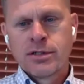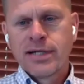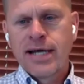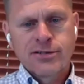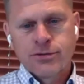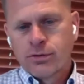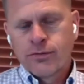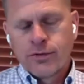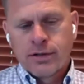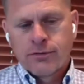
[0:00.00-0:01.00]
It was a
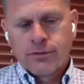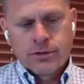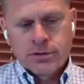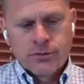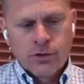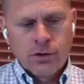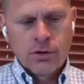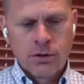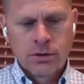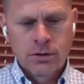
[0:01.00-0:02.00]
natural fit, first of
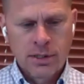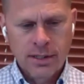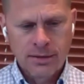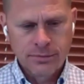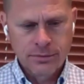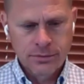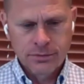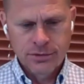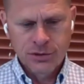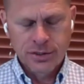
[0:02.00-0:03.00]
all,
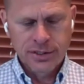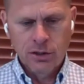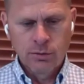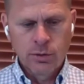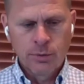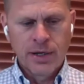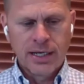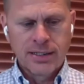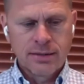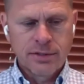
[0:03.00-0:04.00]
during a global
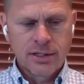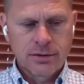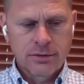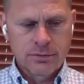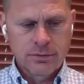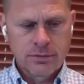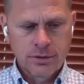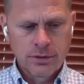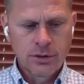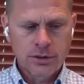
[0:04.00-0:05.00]
pandemic
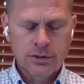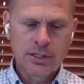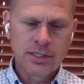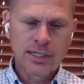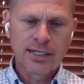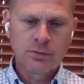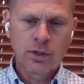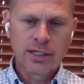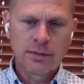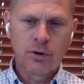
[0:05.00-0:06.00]
to look to
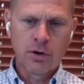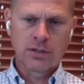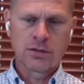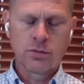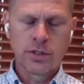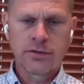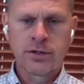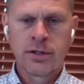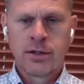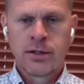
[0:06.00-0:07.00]
United Way to partner
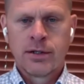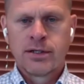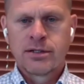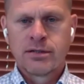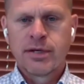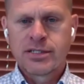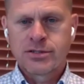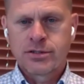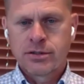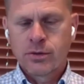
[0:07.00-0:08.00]
with, to
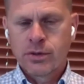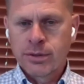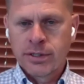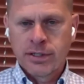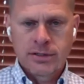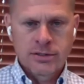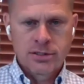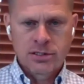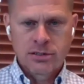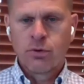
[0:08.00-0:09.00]
make sure that we were
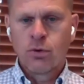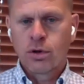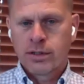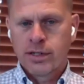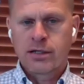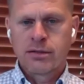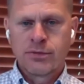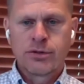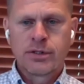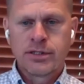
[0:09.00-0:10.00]
there to support
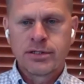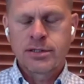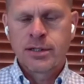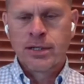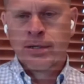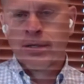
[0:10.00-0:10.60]
our community.